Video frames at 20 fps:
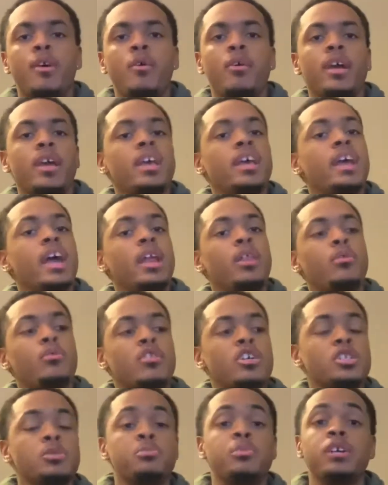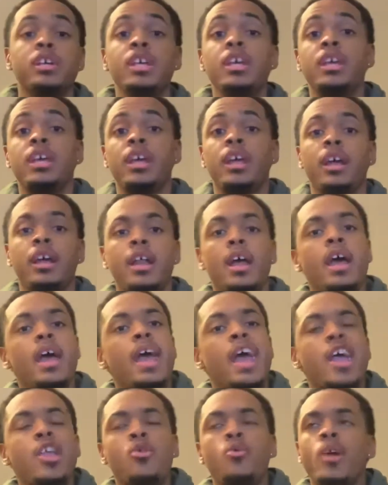Okay, he can't do this, but he can.
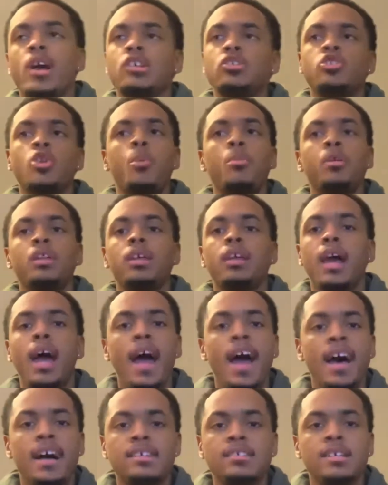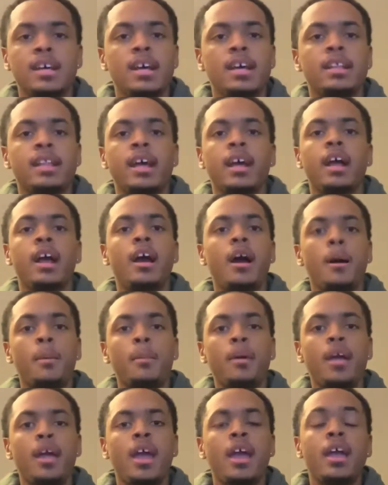And you got so many guys that can come
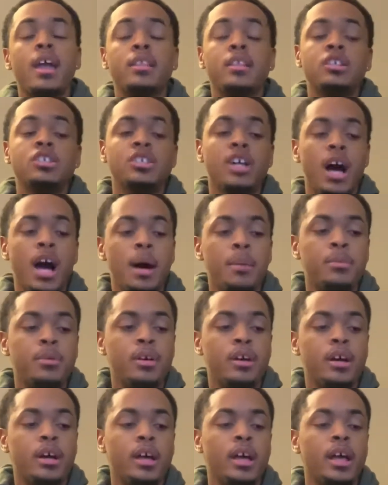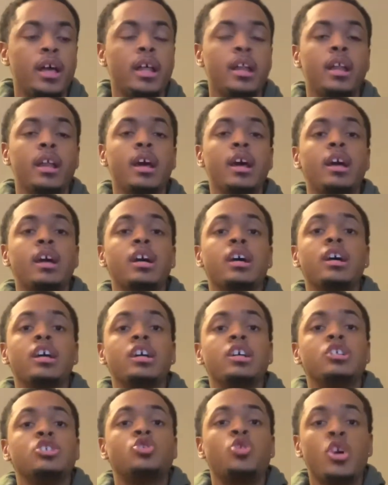in and get the job done and
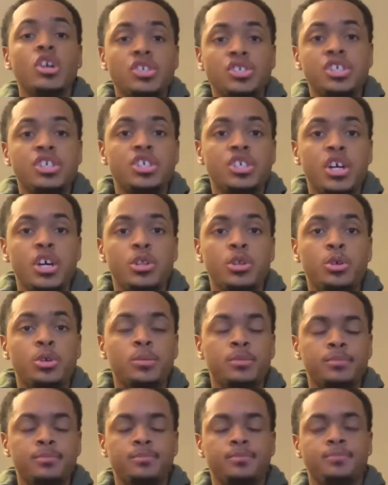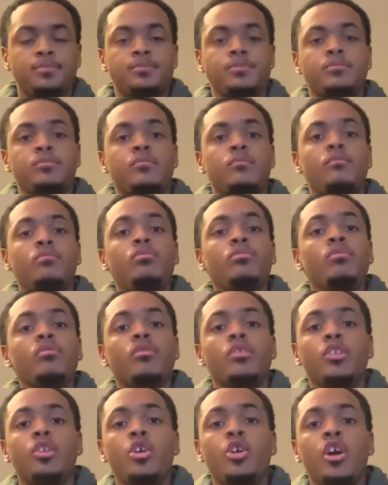trust each other.
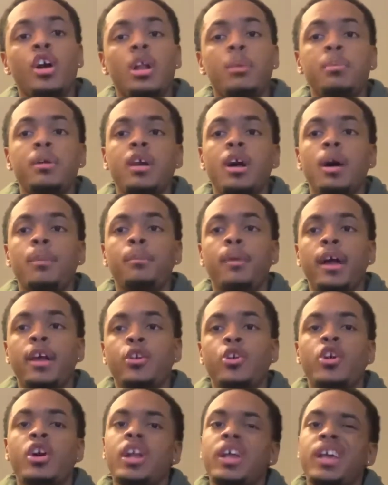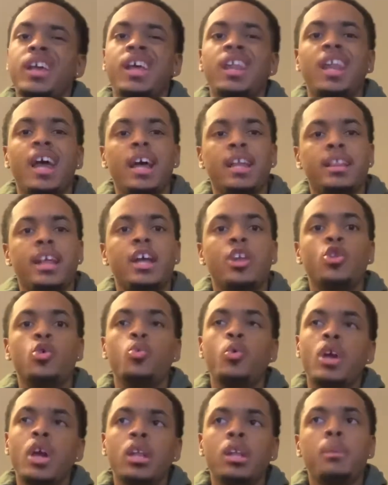You're going to become like, you're going to get like that New
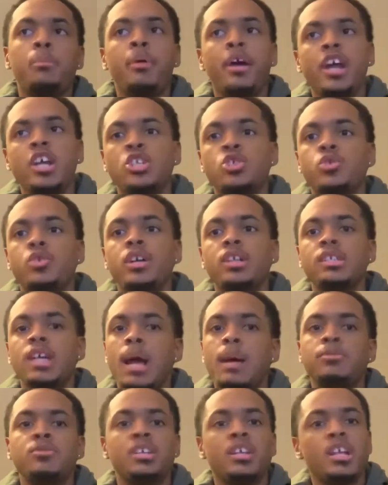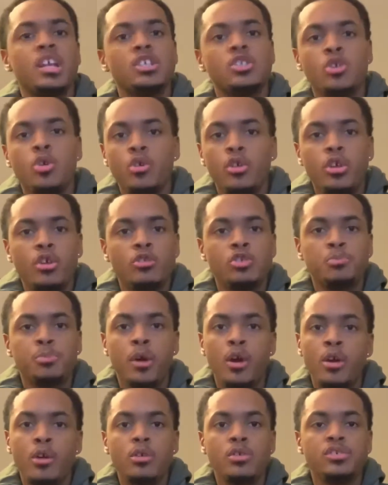England Patriot type, San Antonio
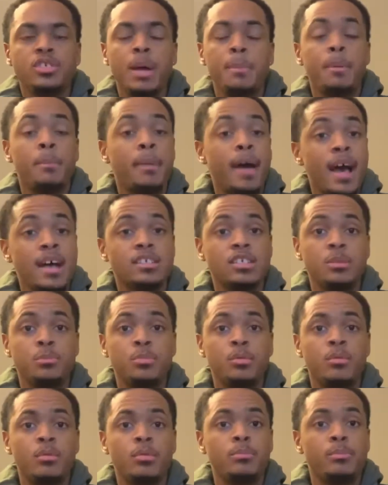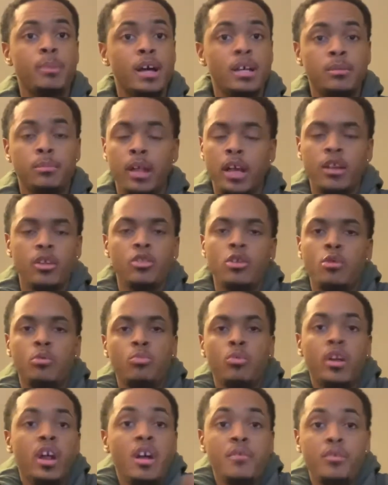Spurs type of basketball, like, you know,
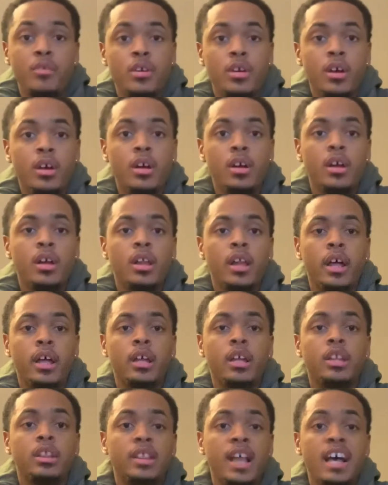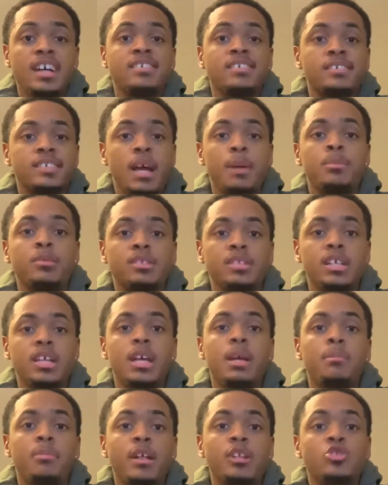whatever. Like, that's the type of
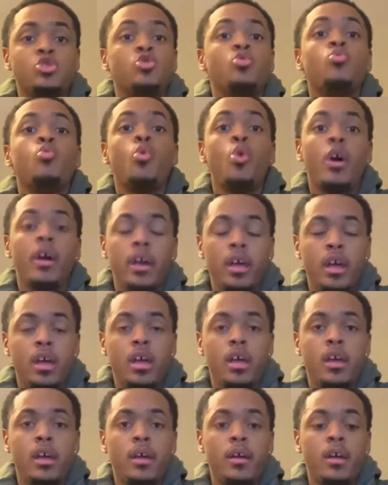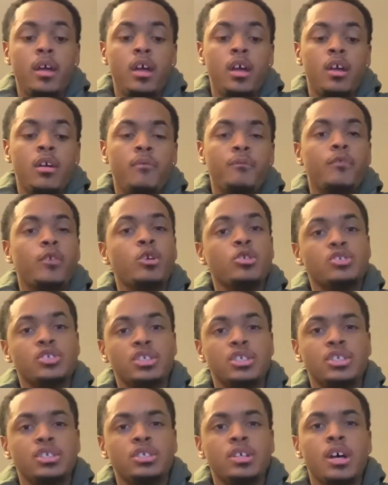team that you want.
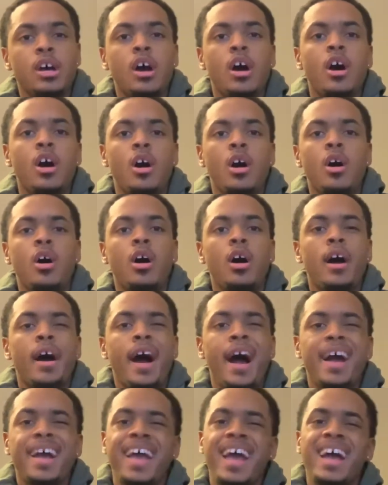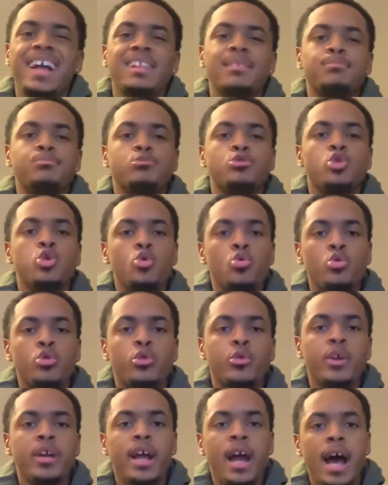Versus, I got 2 or
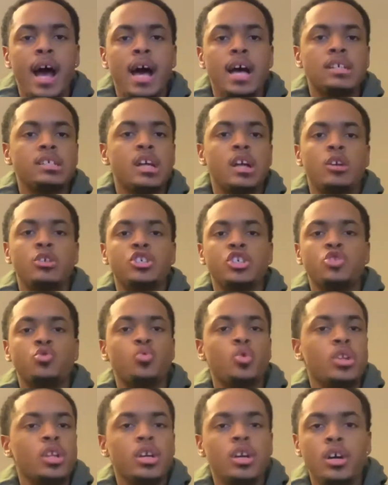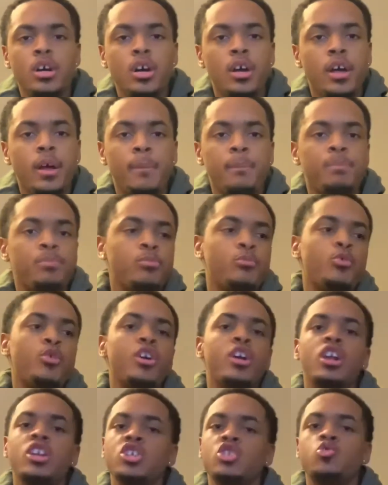3 guys that are just really good. We're
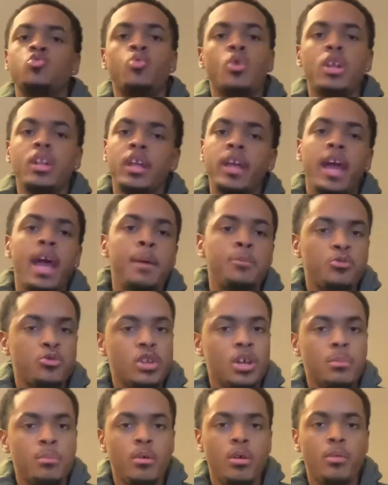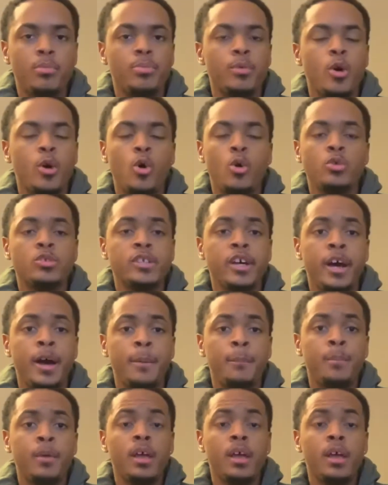going to just run the game through them the whole time.